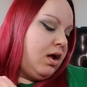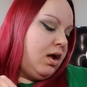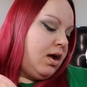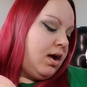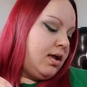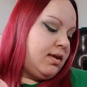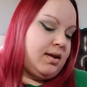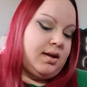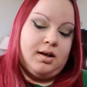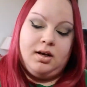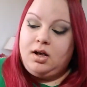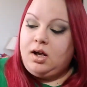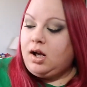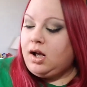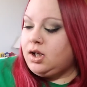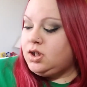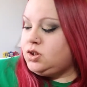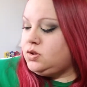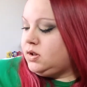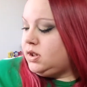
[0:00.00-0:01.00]
And then,
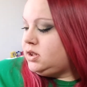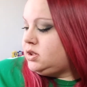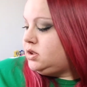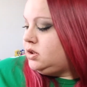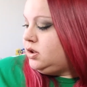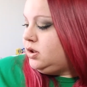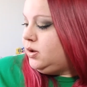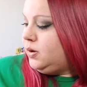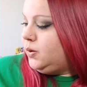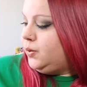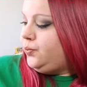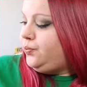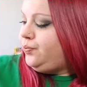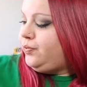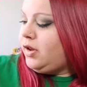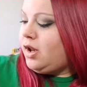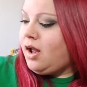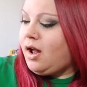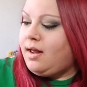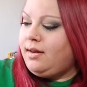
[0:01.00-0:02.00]
as you guys know,
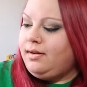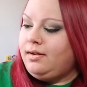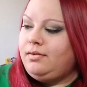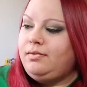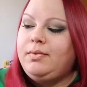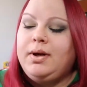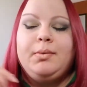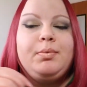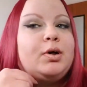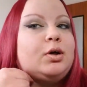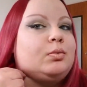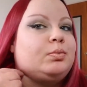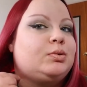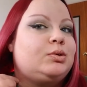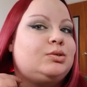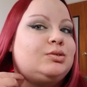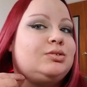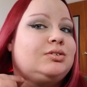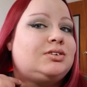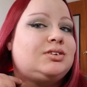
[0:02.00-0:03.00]
I love my
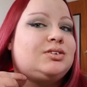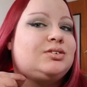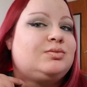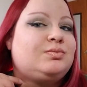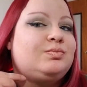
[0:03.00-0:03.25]
purples.